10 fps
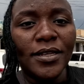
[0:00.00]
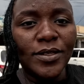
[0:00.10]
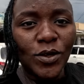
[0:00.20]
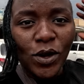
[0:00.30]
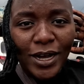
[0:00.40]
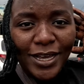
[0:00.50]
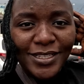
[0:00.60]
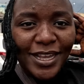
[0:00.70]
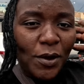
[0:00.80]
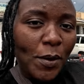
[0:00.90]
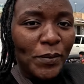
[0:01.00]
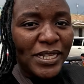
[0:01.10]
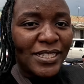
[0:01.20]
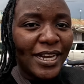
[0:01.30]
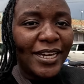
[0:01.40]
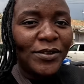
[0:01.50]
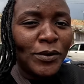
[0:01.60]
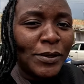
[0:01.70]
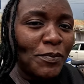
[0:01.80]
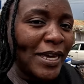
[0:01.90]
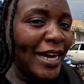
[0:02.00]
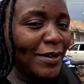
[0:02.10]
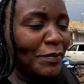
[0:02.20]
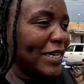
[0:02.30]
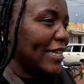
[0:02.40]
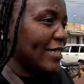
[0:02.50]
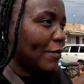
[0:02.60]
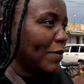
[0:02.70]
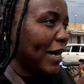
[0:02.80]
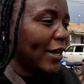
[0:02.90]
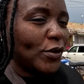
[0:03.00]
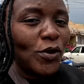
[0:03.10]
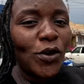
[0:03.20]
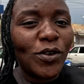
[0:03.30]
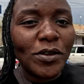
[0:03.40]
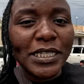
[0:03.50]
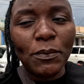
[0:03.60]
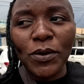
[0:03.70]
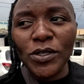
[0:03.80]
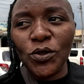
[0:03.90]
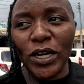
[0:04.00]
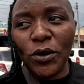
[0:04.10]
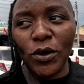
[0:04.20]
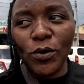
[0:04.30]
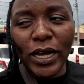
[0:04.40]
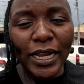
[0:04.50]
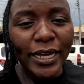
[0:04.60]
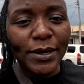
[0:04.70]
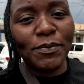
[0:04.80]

So guys, now I'm in time. Behind me is the bank. You know, you're not supposed to record while I'm in